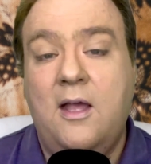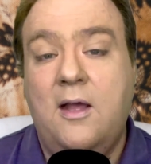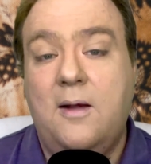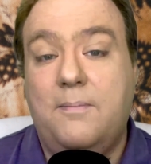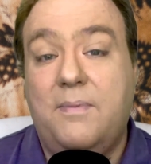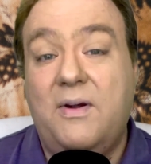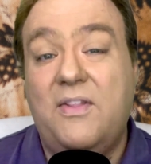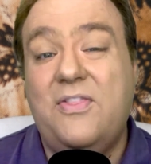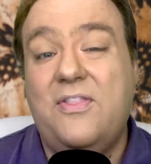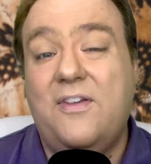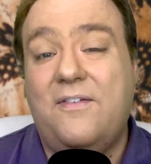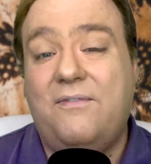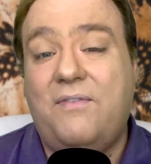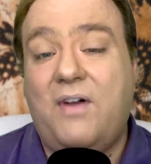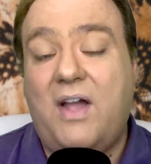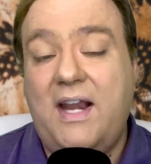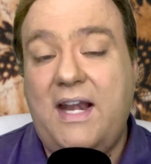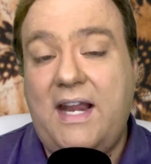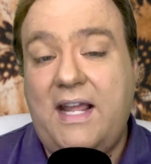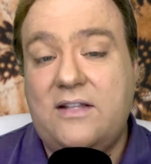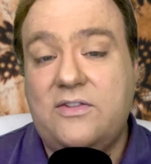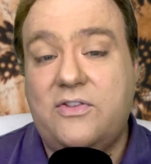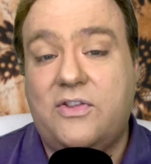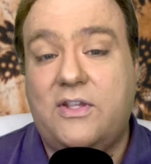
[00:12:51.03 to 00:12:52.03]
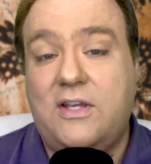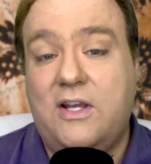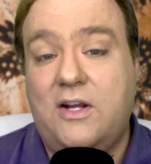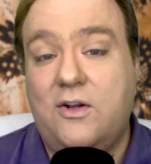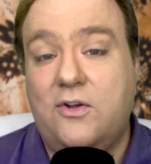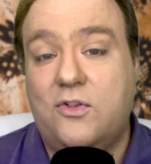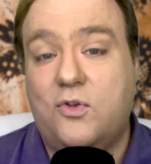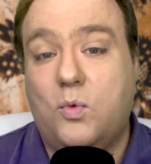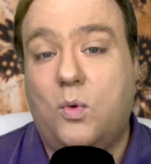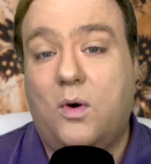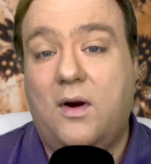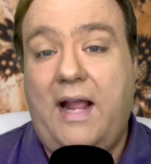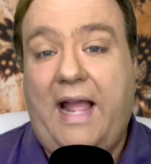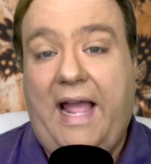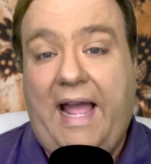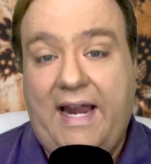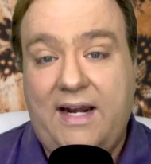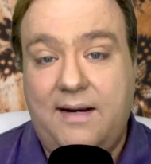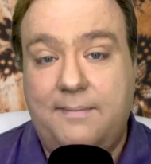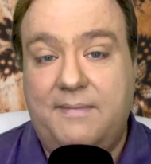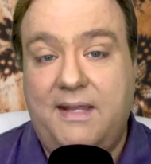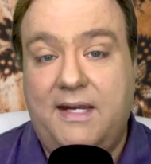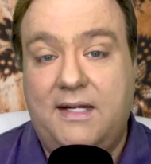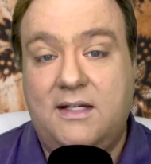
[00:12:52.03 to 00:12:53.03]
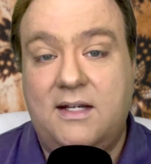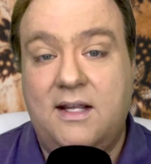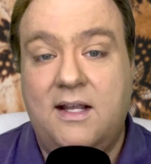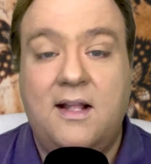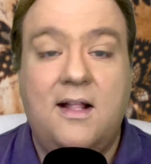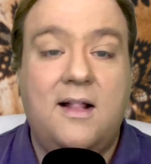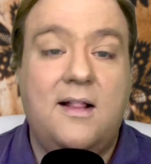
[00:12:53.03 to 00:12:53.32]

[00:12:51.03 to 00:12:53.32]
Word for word: but the financiers were adamant